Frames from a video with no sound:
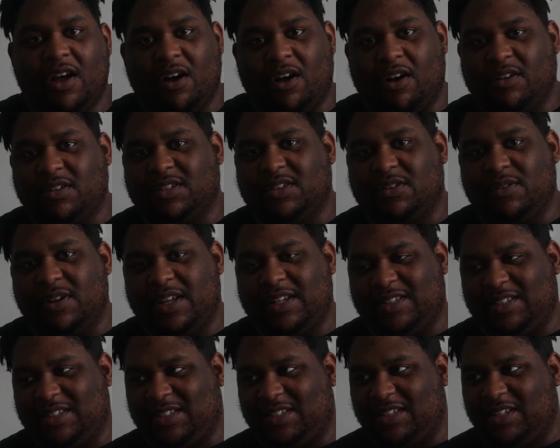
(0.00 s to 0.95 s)
Also,
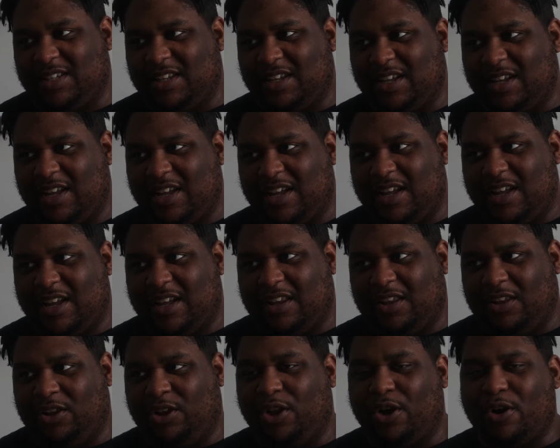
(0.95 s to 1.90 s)
it's
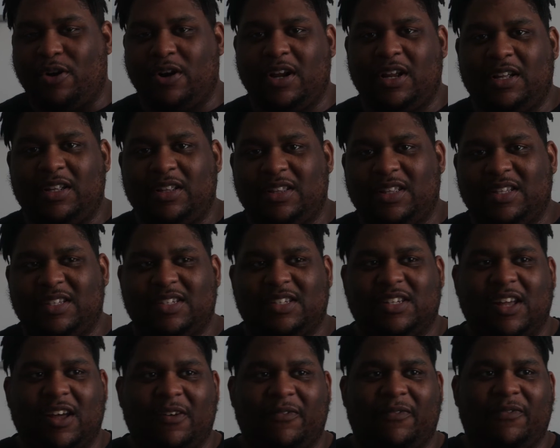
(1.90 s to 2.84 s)
learning this
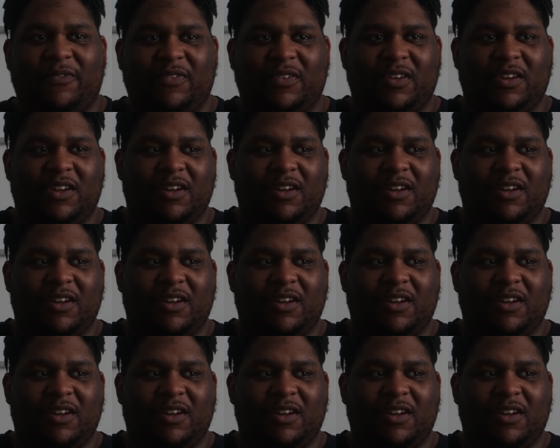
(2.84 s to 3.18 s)
stuff.